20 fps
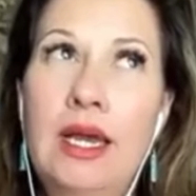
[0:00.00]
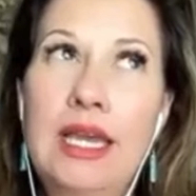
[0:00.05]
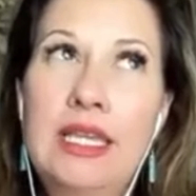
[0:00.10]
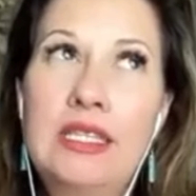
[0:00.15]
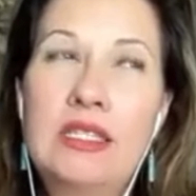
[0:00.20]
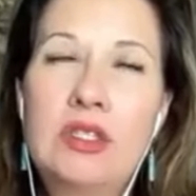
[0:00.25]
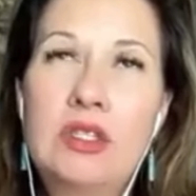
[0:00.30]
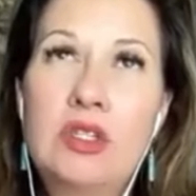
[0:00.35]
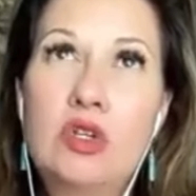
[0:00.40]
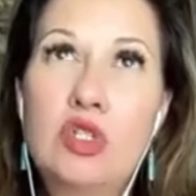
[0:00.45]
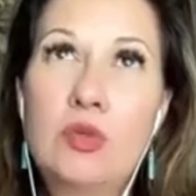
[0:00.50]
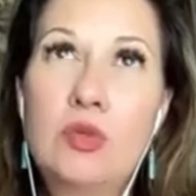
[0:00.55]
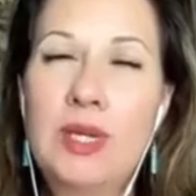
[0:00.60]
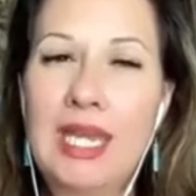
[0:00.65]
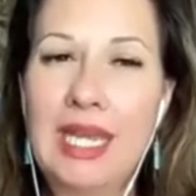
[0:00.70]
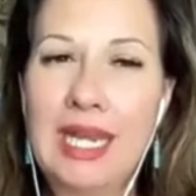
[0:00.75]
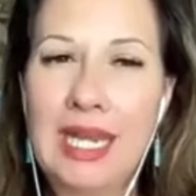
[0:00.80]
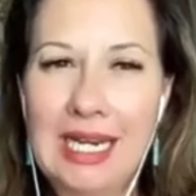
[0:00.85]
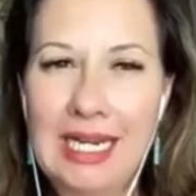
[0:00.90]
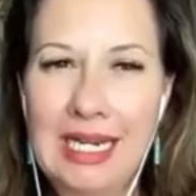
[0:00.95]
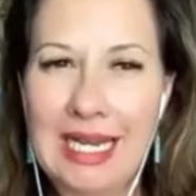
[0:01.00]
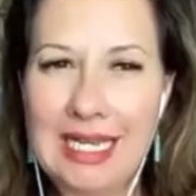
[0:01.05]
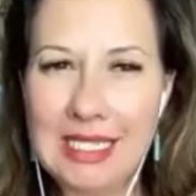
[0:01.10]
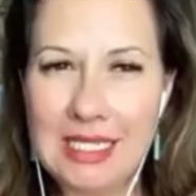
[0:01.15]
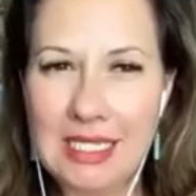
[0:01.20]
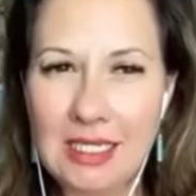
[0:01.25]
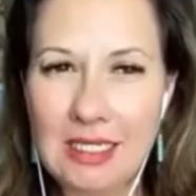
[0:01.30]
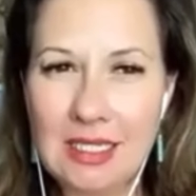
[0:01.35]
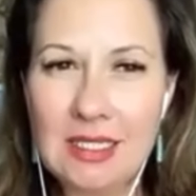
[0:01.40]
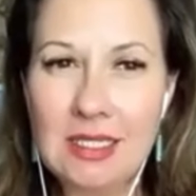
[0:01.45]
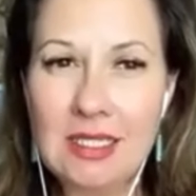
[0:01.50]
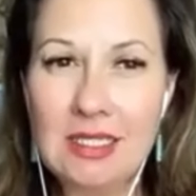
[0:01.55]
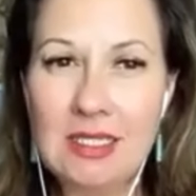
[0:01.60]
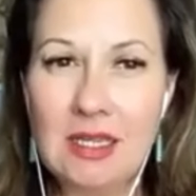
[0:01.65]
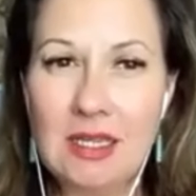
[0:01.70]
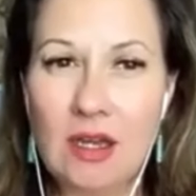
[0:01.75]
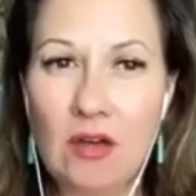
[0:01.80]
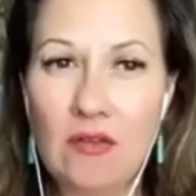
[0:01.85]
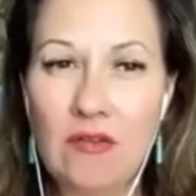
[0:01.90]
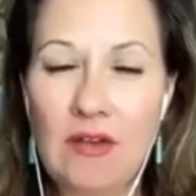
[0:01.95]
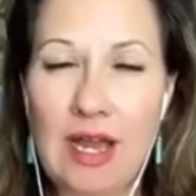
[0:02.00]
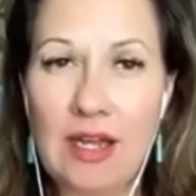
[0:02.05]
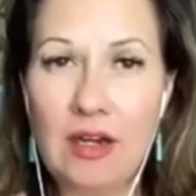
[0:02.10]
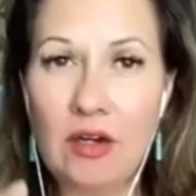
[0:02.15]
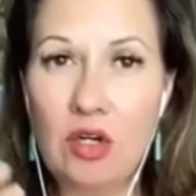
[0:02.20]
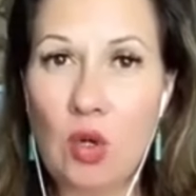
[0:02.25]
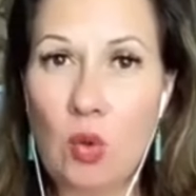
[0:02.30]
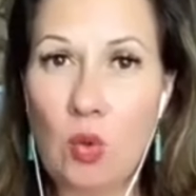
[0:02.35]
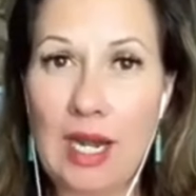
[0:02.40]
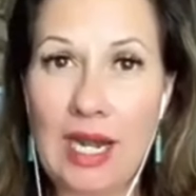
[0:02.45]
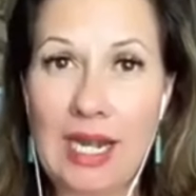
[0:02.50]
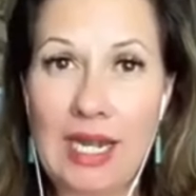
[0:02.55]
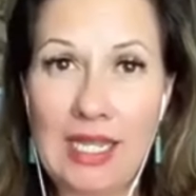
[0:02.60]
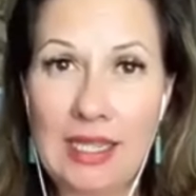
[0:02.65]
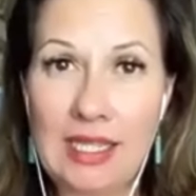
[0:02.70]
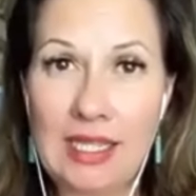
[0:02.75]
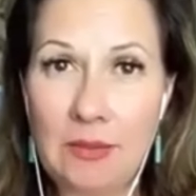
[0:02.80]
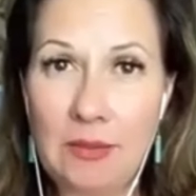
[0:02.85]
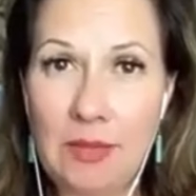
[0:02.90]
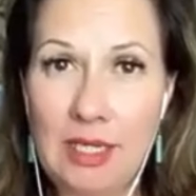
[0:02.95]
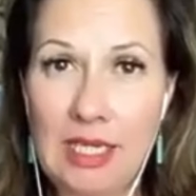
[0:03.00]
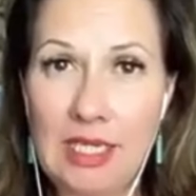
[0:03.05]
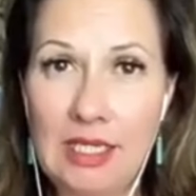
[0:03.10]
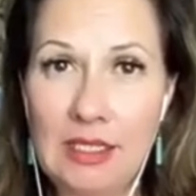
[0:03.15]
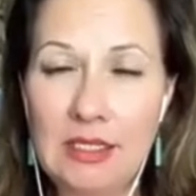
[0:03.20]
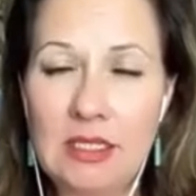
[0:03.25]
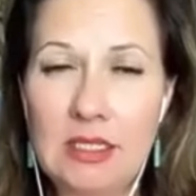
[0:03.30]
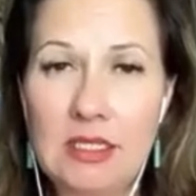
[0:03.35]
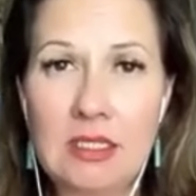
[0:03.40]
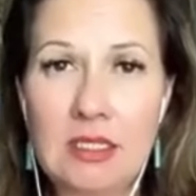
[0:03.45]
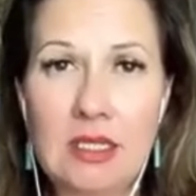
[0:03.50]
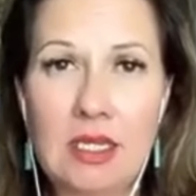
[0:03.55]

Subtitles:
it's those beginning lessons of, I don't know what anything means.